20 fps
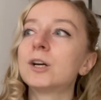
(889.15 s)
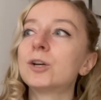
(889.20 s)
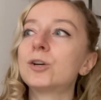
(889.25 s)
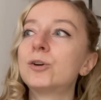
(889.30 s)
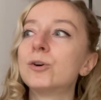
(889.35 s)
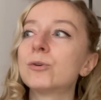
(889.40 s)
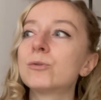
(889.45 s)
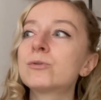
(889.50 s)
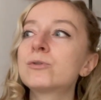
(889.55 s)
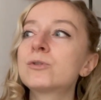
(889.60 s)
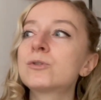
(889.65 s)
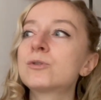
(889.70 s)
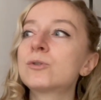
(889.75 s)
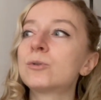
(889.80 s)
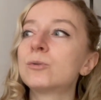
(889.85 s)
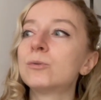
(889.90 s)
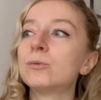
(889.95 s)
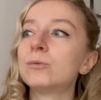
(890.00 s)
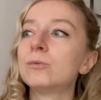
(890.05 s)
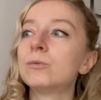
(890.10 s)
goes
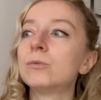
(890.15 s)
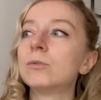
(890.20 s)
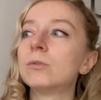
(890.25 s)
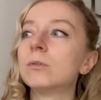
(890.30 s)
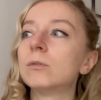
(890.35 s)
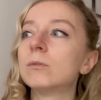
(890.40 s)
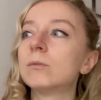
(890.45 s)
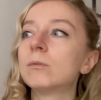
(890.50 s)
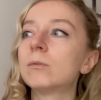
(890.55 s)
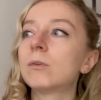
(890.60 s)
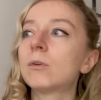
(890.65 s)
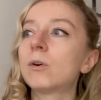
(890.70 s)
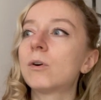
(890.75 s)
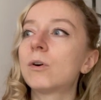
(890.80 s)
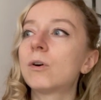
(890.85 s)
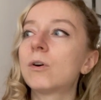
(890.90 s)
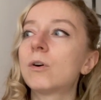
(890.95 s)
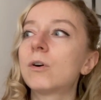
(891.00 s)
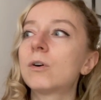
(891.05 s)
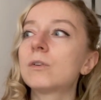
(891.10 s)
through
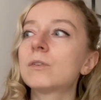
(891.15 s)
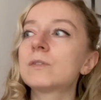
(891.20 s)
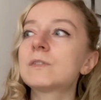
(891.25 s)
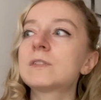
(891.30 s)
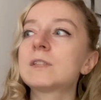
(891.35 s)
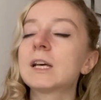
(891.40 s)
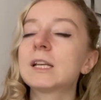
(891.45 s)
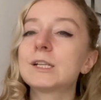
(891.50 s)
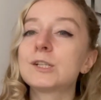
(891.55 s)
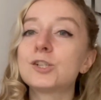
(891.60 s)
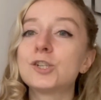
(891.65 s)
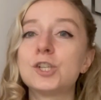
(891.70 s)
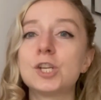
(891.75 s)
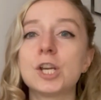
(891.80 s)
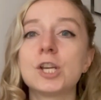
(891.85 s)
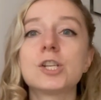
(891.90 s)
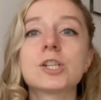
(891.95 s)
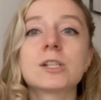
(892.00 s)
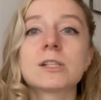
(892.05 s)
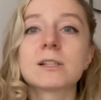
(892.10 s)
sudden
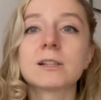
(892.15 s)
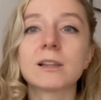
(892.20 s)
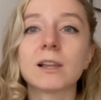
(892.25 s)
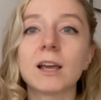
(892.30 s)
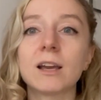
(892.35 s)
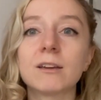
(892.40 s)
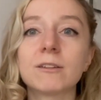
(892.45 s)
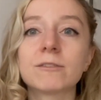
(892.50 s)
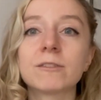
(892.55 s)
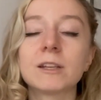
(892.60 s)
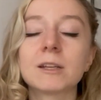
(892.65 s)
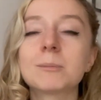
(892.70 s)
changes in life.